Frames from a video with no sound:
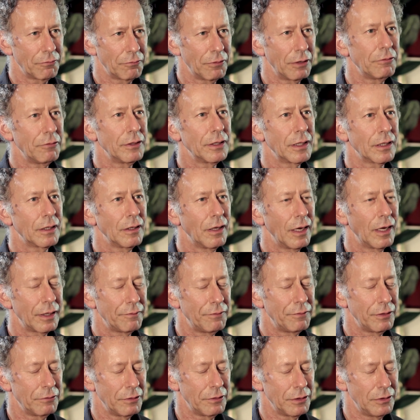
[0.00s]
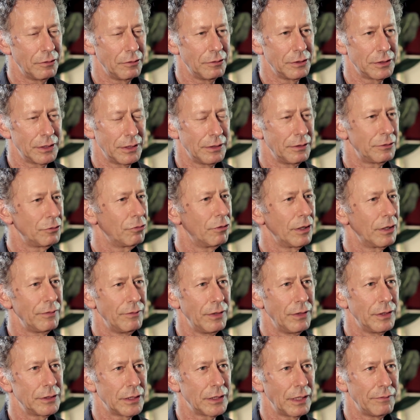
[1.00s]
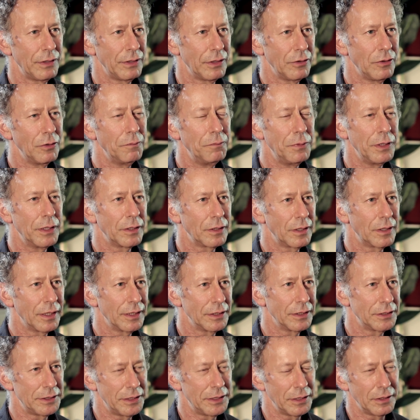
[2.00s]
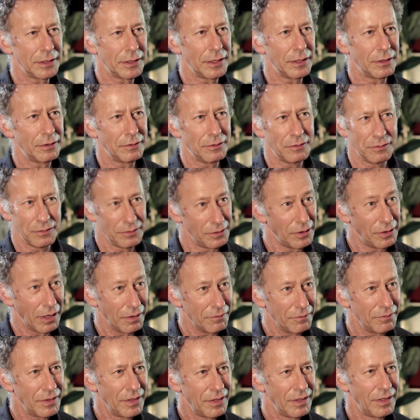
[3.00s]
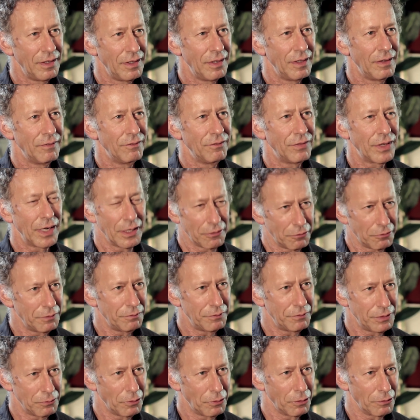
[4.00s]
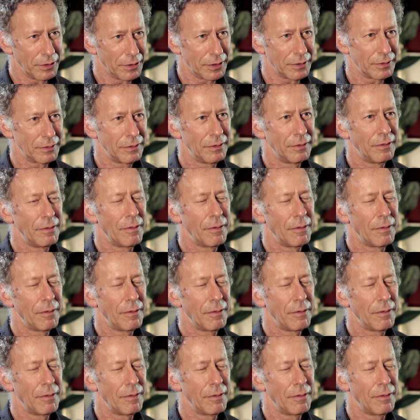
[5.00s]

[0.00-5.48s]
And what would the Klonopin would do is in 20 minutes I'd be loopy and kind of silly and dumb, but I wouldn't be worrying.